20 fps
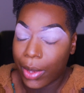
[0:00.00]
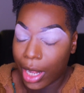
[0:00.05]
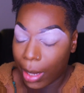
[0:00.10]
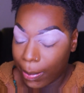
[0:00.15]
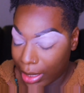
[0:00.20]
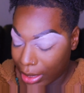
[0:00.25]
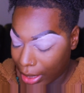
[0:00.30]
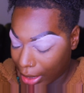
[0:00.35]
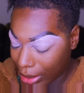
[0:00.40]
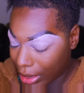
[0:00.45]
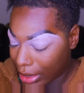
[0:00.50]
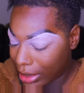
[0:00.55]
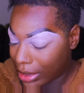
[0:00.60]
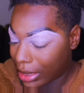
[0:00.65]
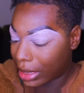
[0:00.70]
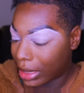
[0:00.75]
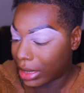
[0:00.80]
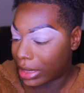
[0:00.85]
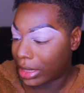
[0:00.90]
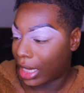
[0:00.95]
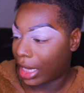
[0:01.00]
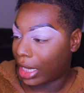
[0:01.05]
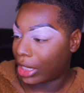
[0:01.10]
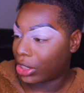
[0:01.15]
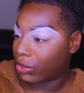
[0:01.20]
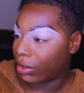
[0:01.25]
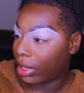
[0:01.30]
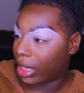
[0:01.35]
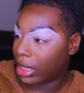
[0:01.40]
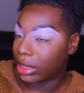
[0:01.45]
but I mean, like, this doesn't say
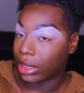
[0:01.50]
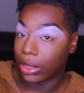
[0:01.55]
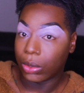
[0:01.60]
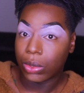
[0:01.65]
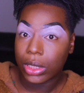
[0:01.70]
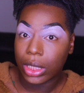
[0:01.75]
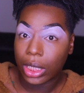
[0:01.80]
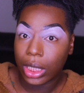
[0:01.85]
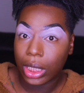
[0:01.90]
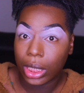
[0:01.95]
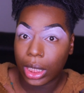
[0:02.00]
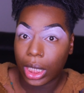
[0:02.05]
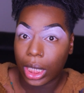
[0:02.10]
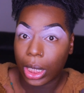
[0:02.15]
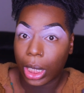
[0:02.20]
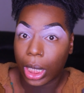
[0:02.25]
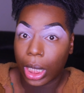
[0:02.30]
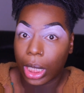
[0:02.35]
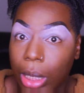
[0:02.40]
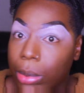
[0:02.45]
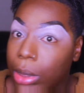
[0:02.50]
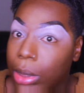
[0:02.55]
translucent, and I'm like,